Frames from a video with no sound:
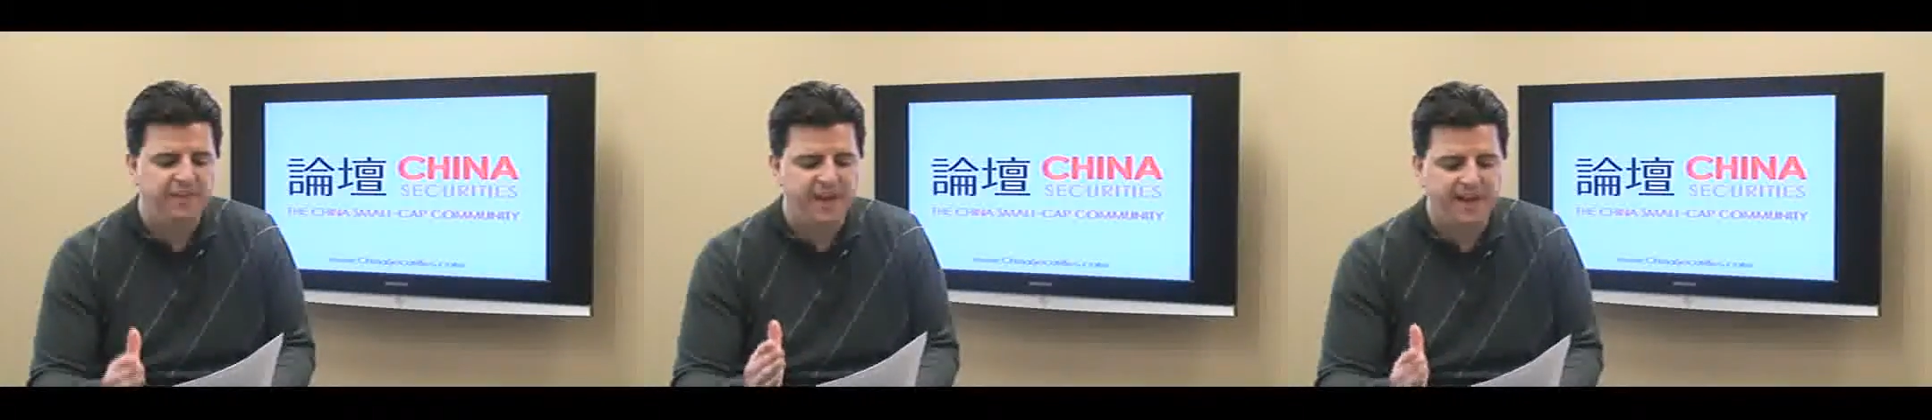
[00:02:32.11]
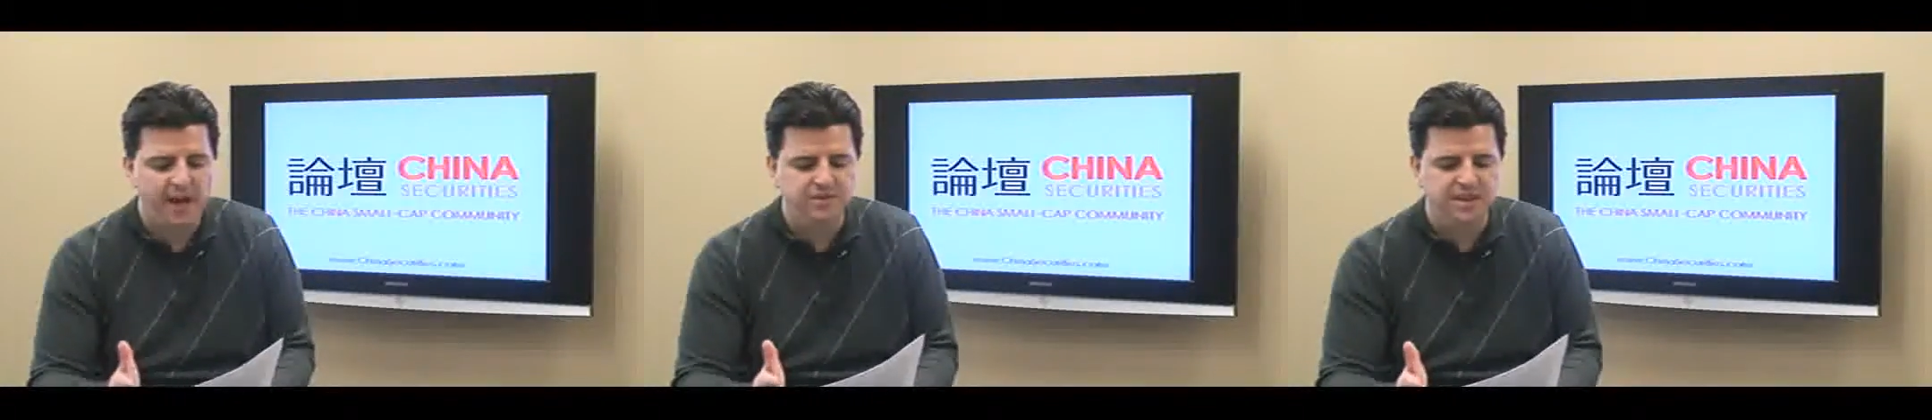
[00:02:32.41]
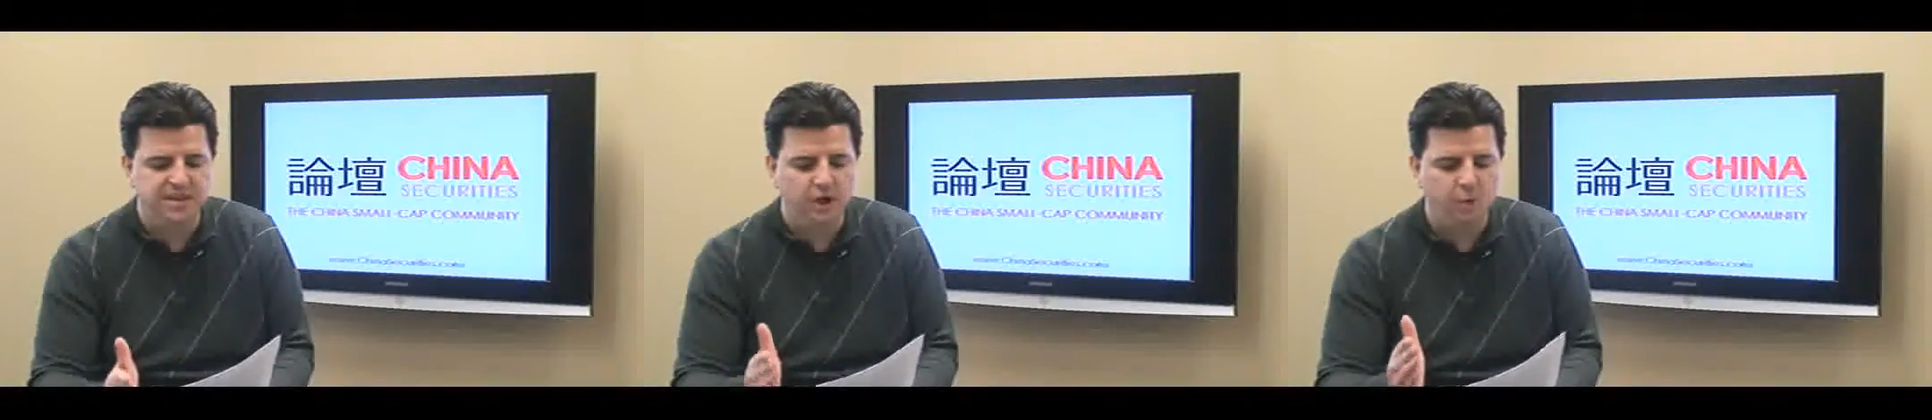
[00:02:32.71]
They
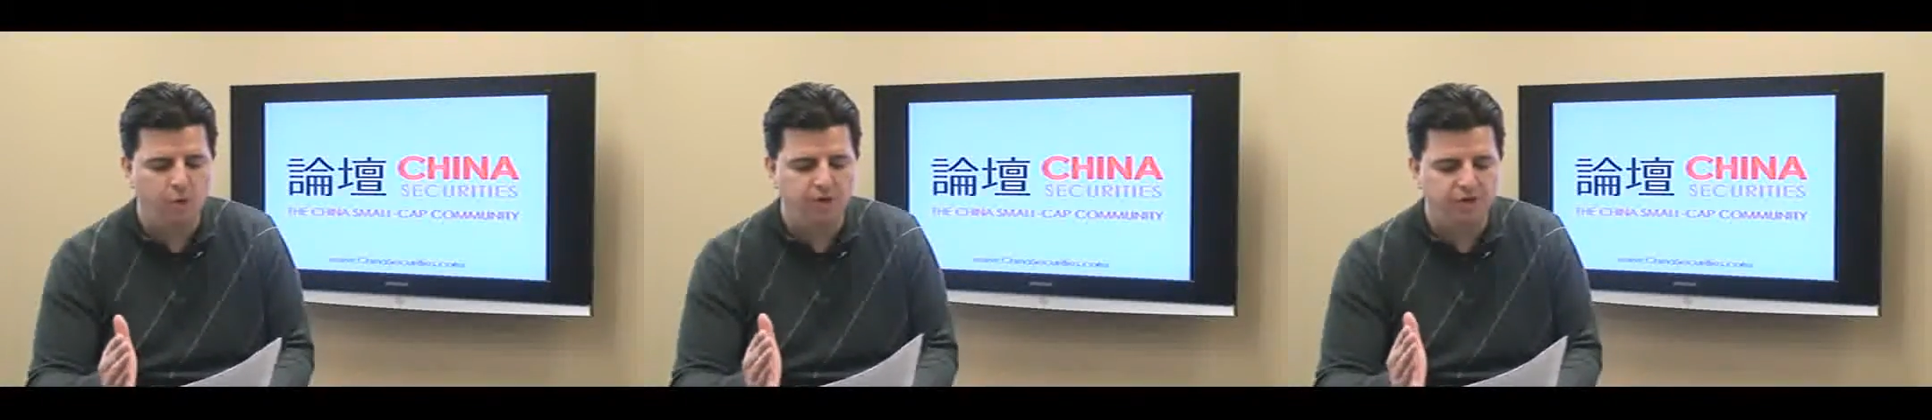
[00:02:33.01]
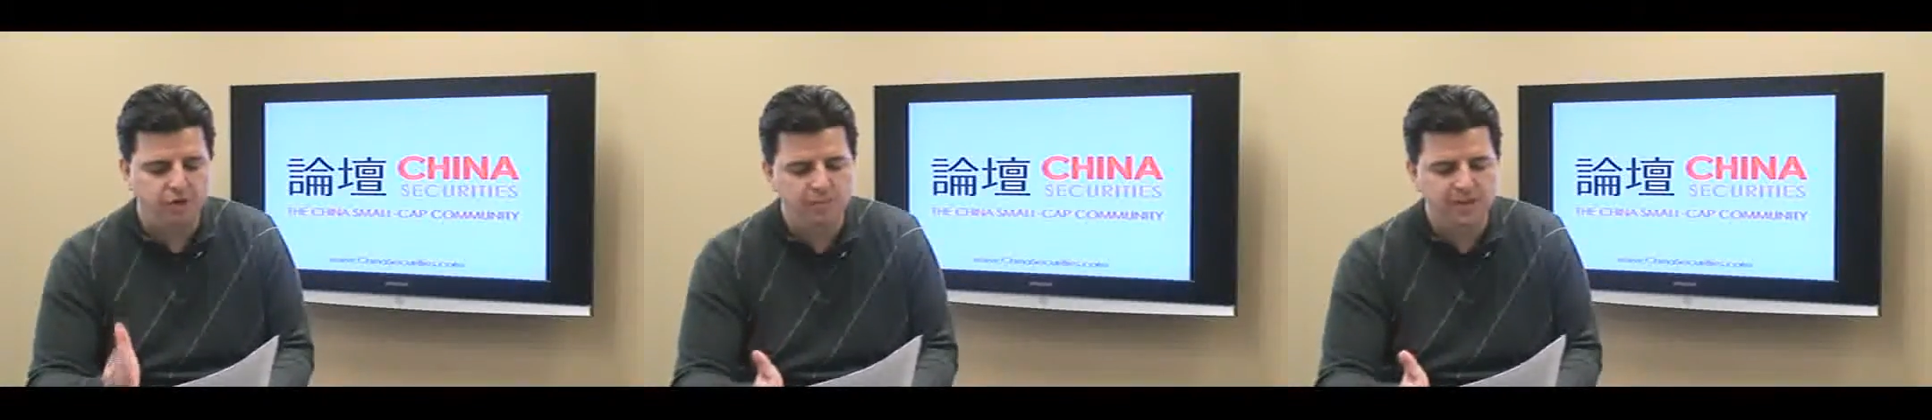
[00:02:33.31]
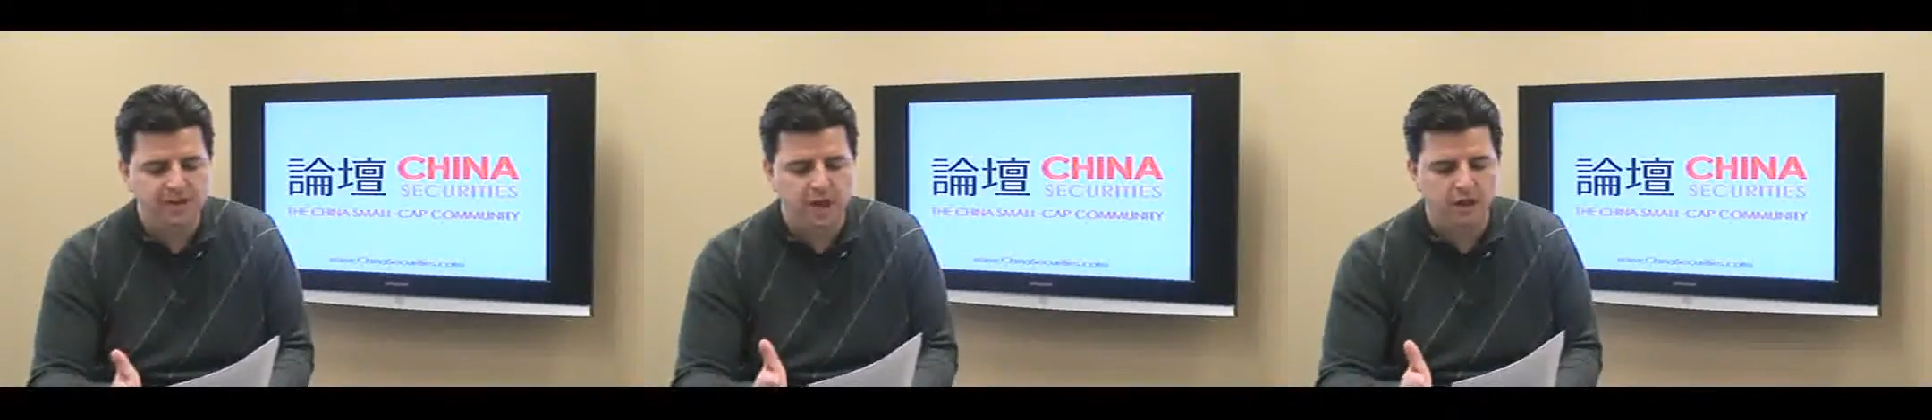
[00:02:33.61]
announced that they awarded a $2
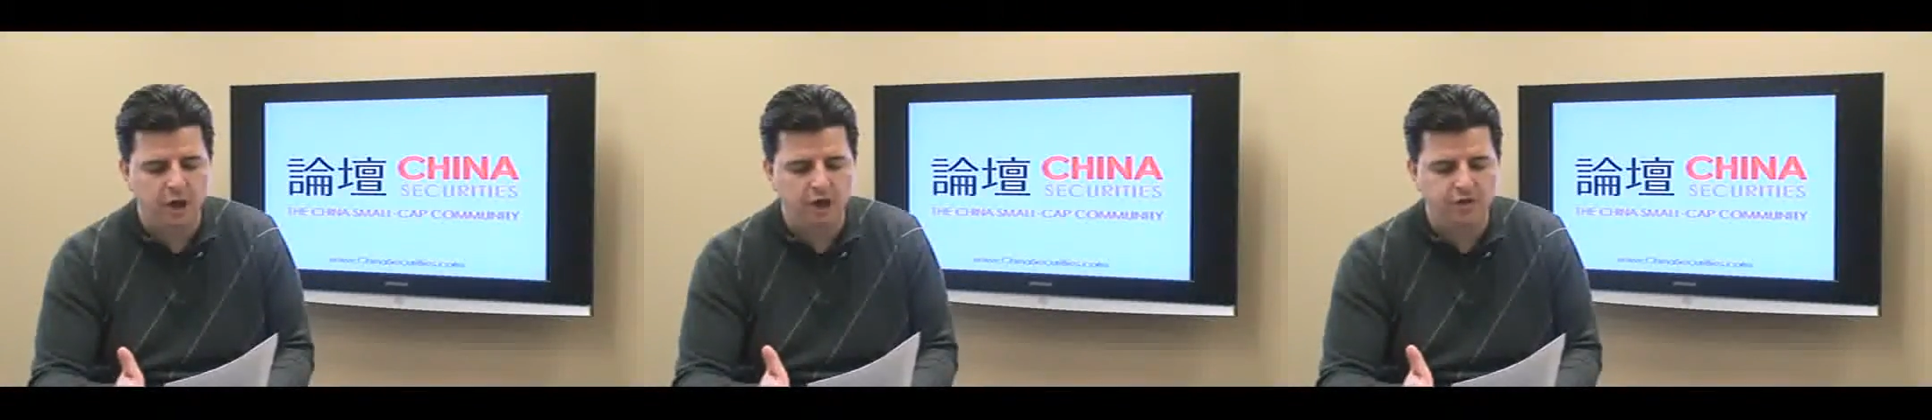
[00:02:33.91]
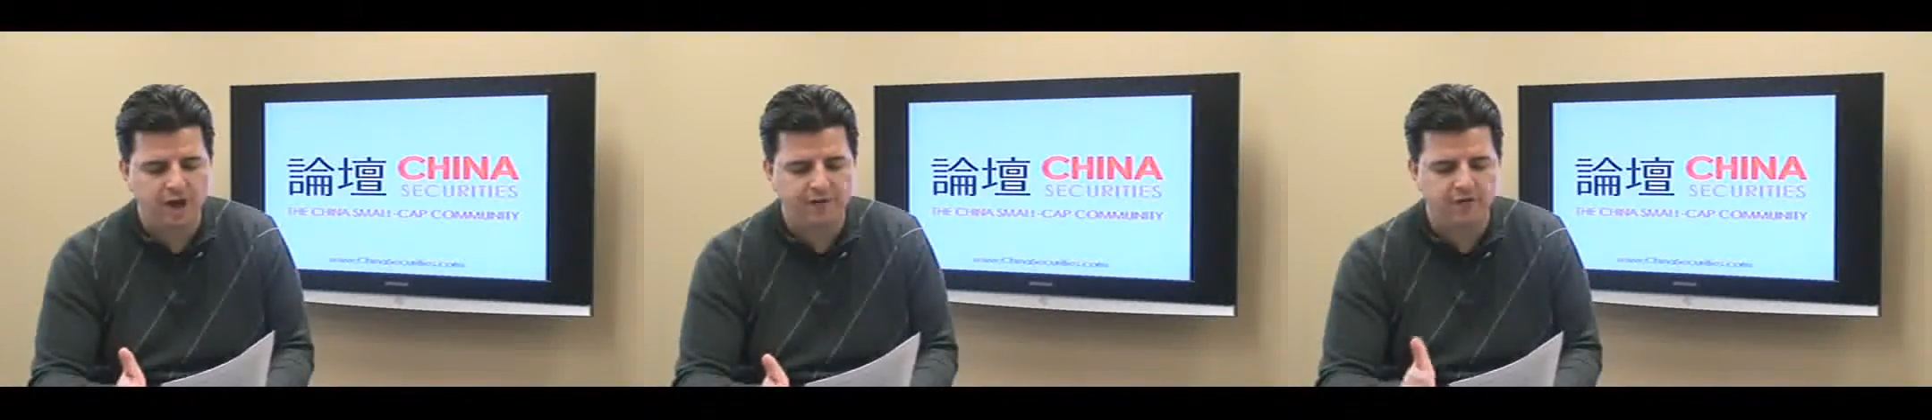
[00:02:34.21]
million contract